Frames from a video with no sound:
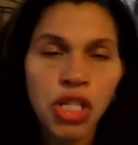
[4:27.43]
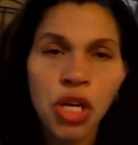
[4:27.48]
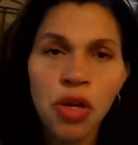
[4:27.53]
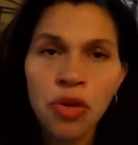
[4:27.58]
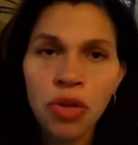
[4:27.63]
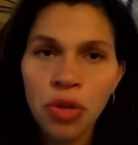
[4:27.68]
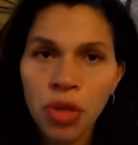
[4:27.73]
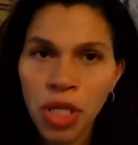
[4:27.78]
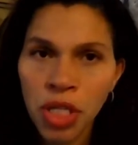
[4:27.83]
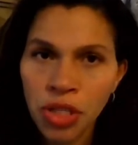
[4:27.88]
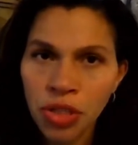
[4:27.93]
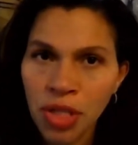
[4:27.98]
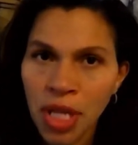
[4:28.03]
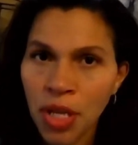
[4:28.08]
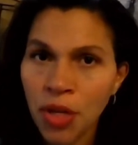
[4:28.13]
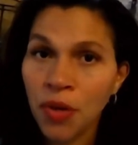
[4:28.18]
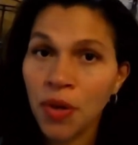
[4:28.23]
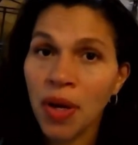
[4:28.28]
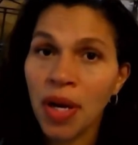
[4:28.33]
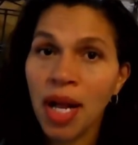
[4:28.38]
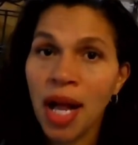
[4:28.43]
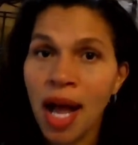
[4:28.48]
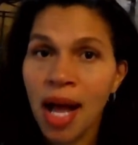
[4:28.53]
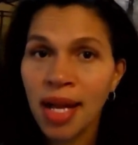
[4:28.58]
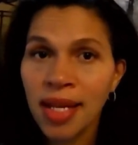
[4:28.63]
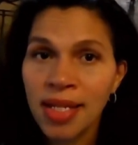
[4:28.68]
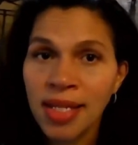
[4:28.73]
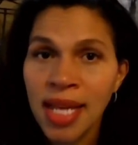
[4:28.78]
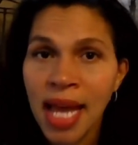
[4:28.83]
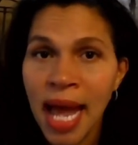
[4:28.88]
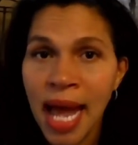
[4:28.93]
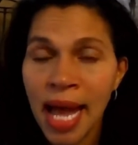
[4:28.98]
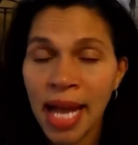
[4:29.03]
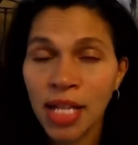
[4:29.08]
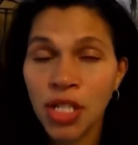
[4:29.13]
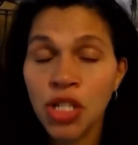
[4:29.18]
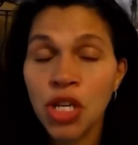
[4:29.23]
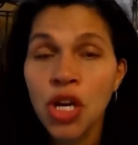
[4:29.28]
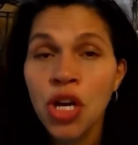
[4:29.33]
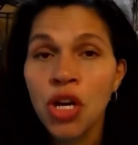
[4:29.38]
So you can do that. You can
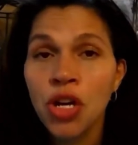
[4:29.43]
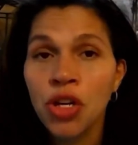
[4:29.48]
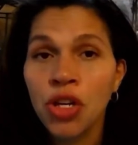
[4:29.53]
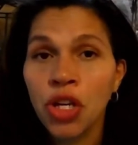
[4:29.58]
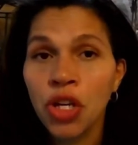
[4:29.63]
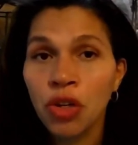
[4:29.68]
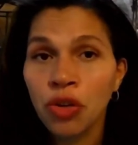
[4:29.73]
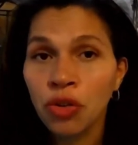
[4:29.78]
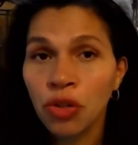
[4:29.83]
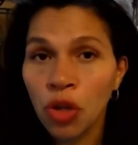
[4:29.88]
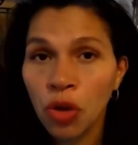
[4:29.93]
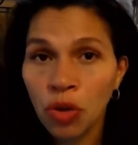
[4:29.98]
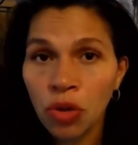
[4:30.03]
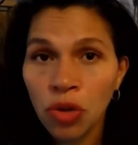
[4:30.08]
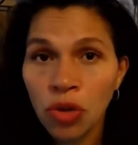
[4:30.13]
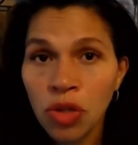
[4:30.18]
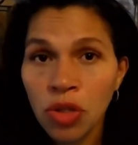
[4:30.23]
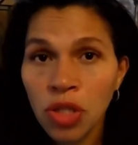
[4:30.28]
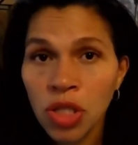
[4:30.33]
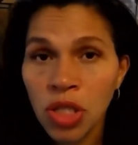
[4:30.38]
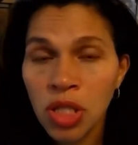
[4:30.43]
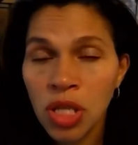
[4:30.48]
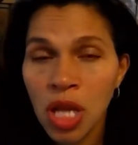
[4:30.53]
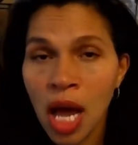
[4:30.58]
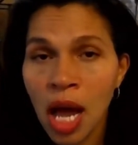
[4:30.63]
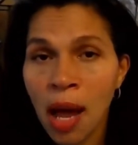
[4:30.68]
contact your local